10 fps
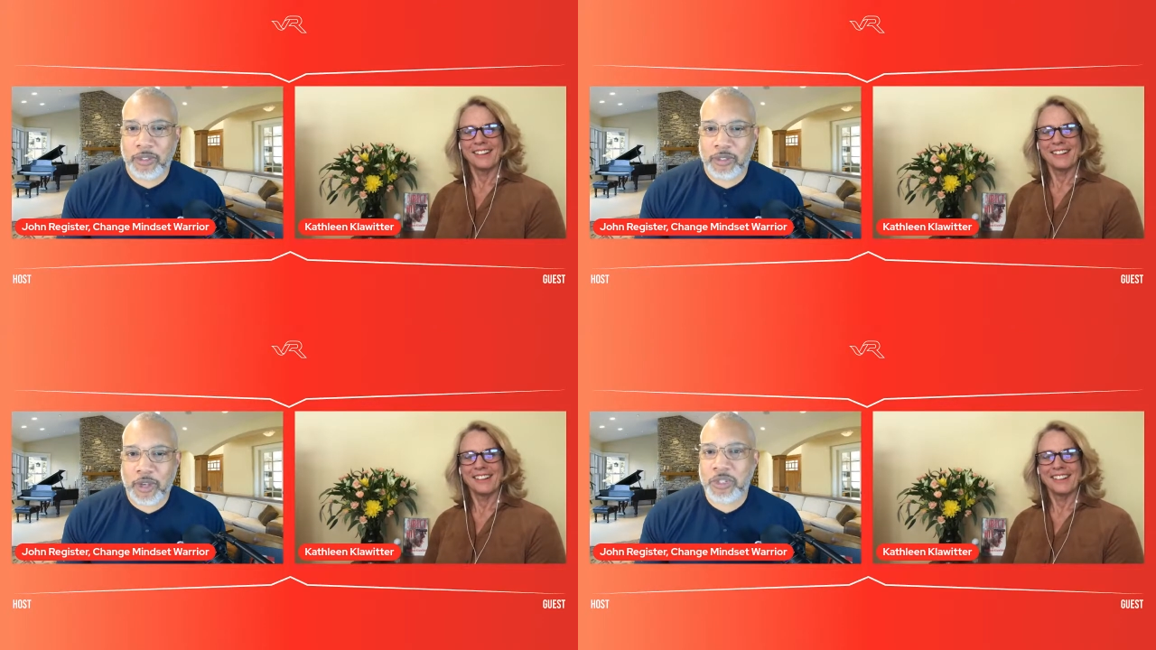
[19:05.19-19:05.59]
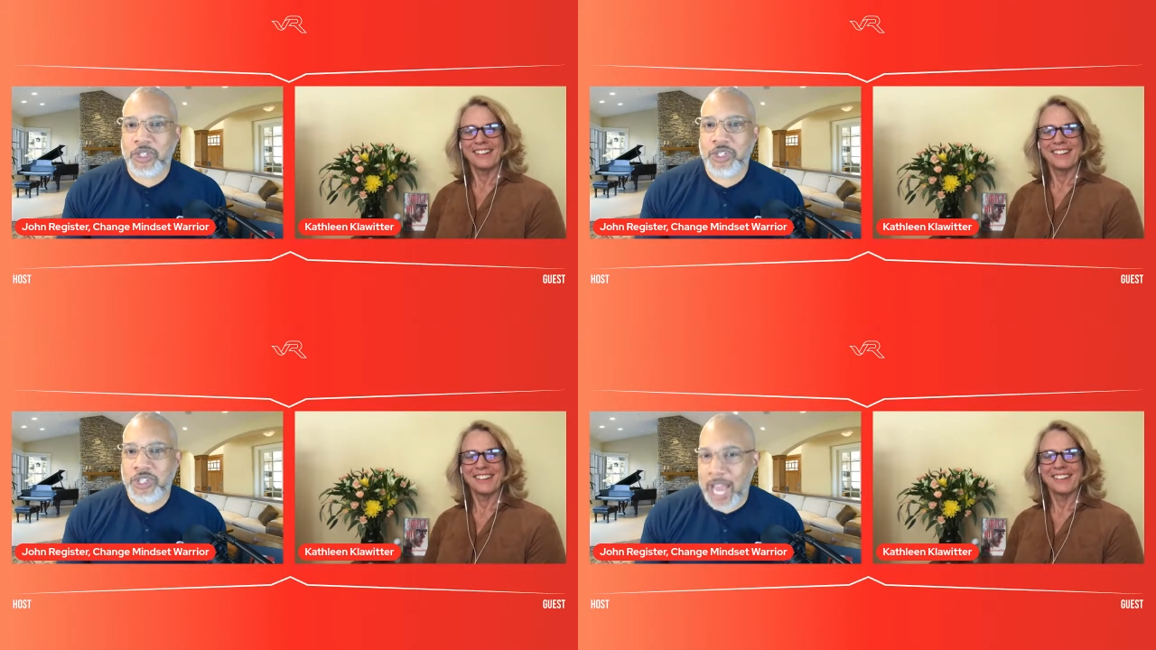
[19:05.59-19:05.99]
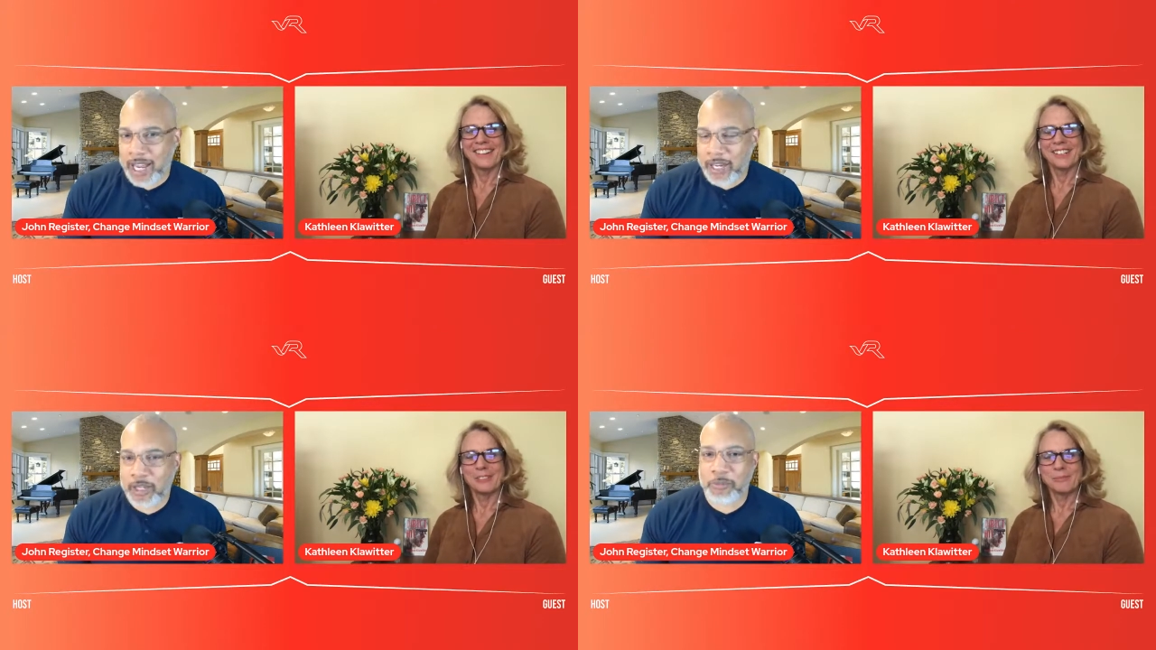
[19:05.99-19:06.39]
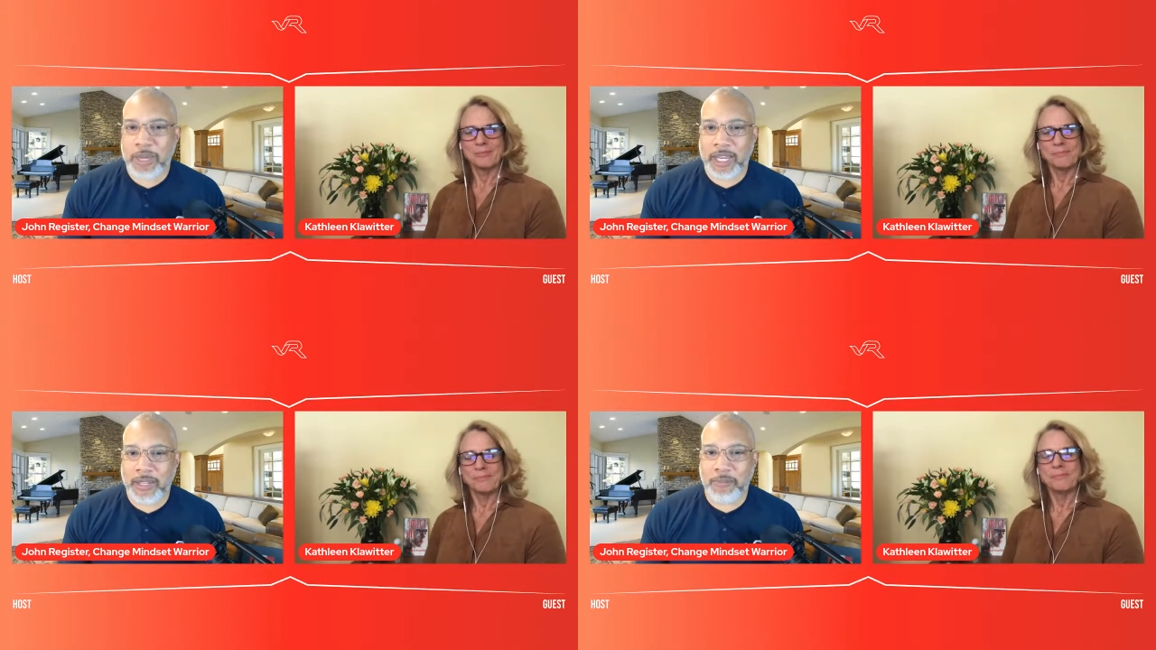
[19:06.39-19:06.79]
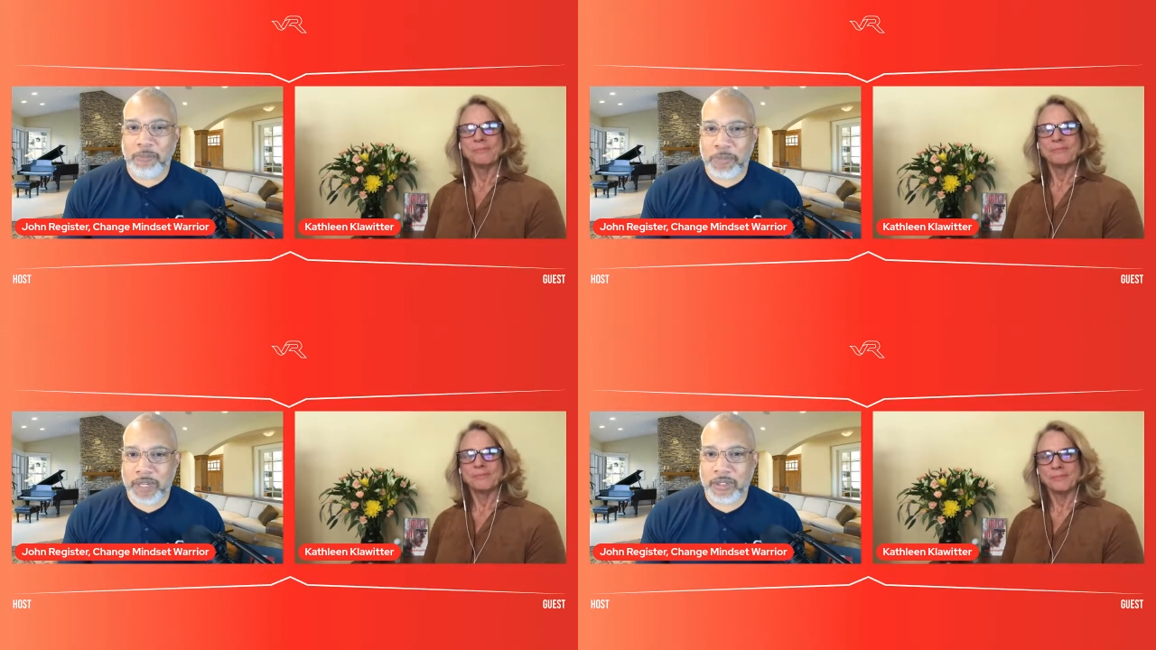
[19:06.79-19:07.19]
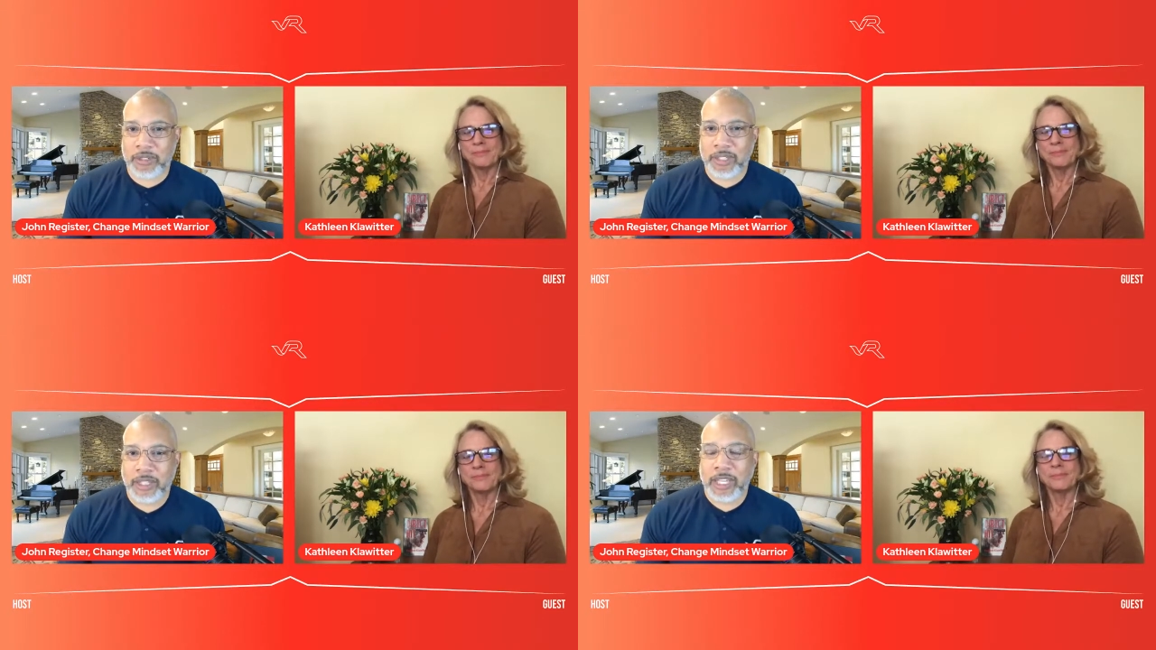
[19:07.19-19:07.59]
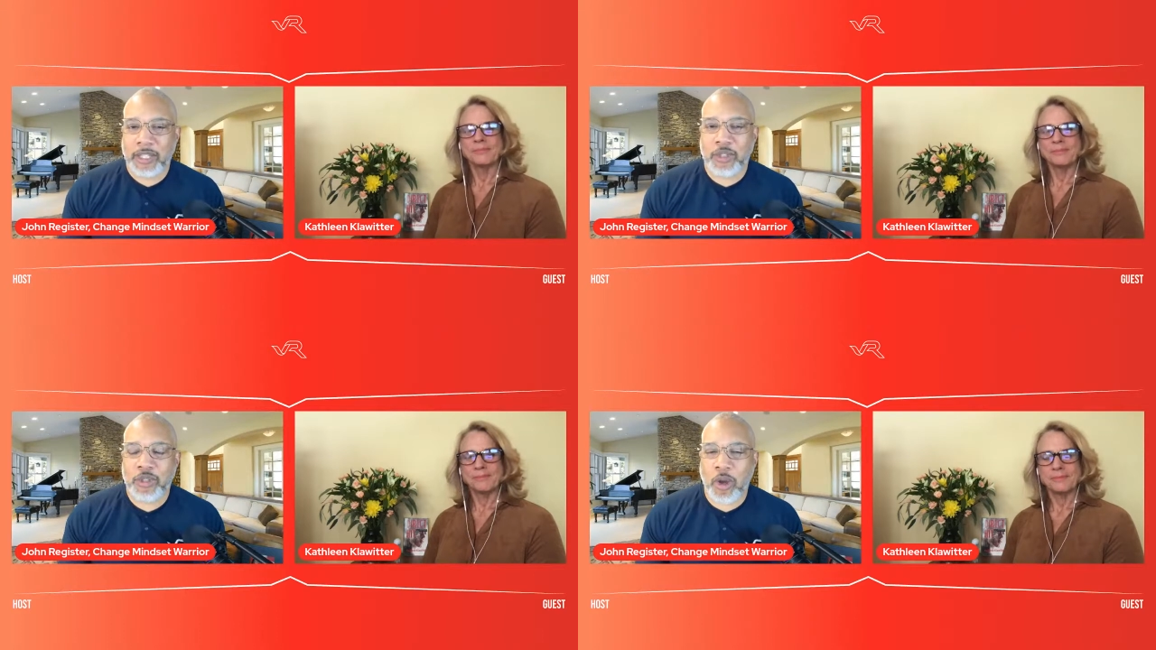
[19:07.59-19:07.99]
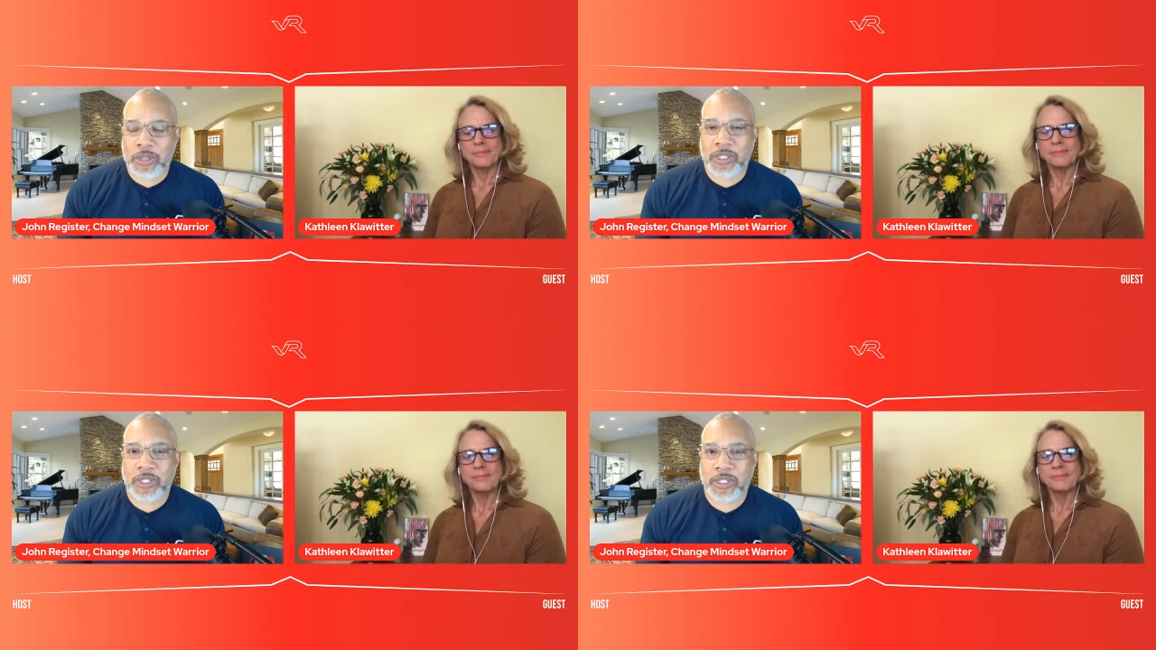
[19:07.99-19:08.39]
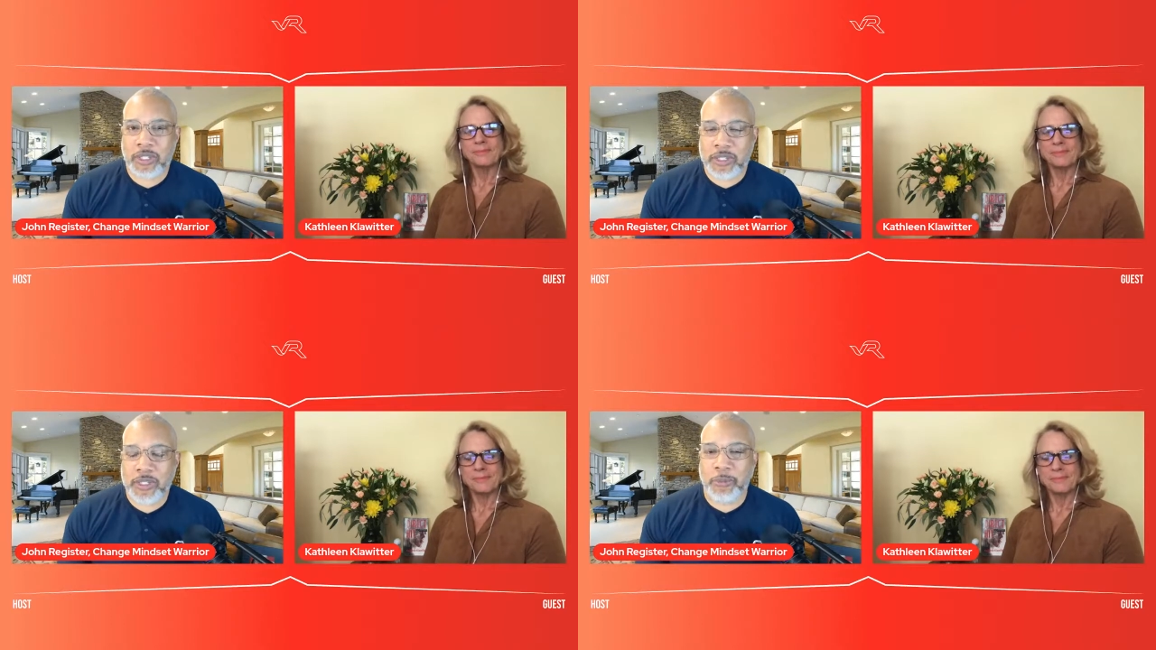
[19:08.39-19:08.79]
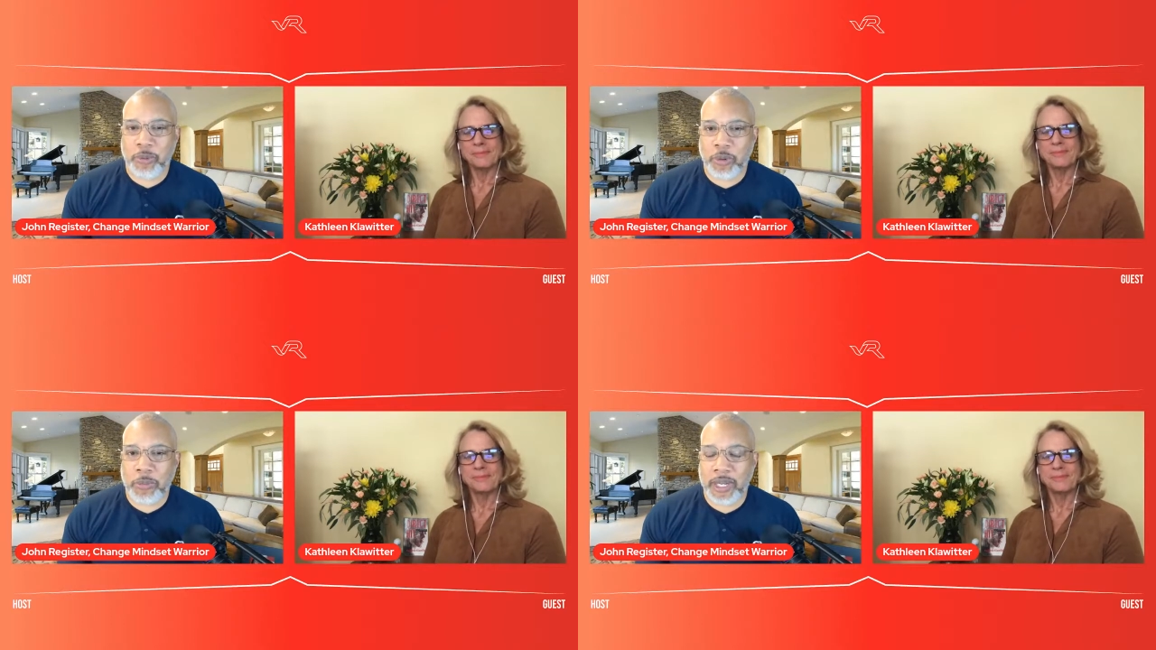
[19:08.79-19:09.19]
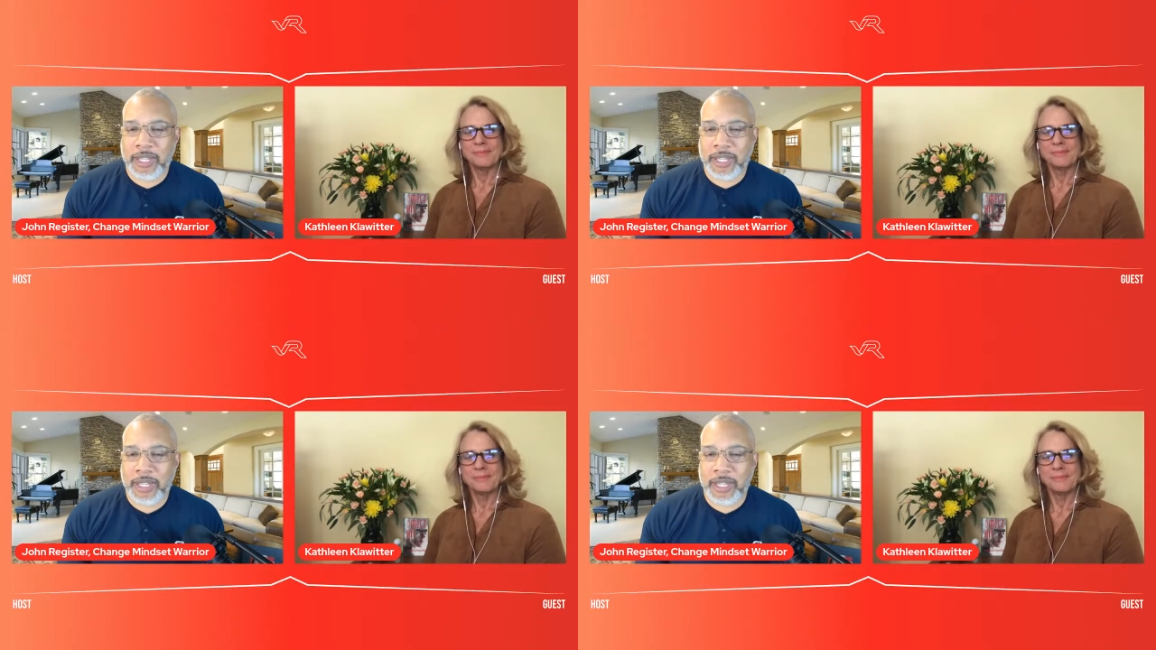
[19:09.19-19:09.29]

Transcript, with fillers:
Speaker 1: There's always a shot I could have made better, and there's always this this improvement.